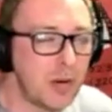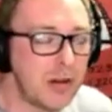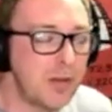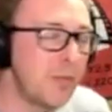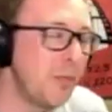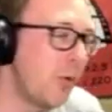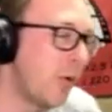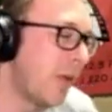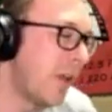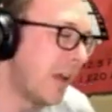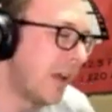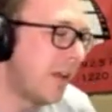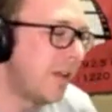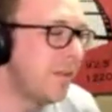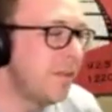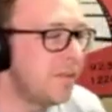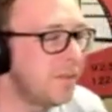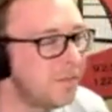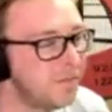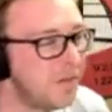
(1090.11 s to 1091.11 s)
It's more like
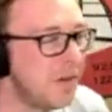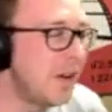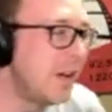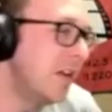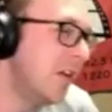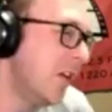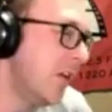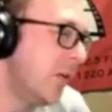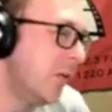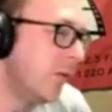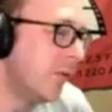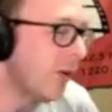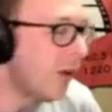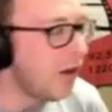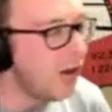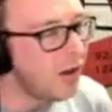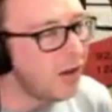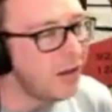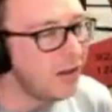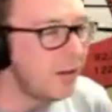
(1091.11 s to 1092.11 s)
fun news.
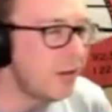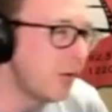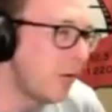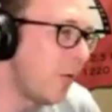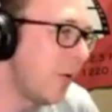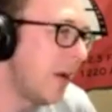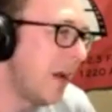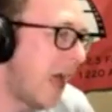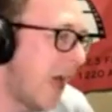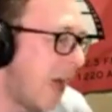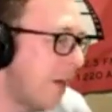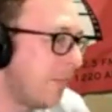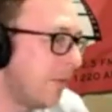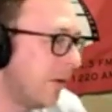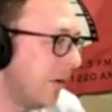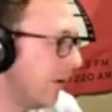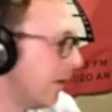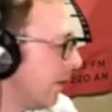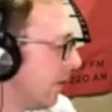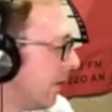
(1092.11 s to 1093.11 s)
Oh, look what
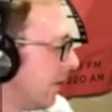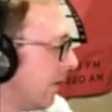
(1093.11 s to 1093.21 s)
happened.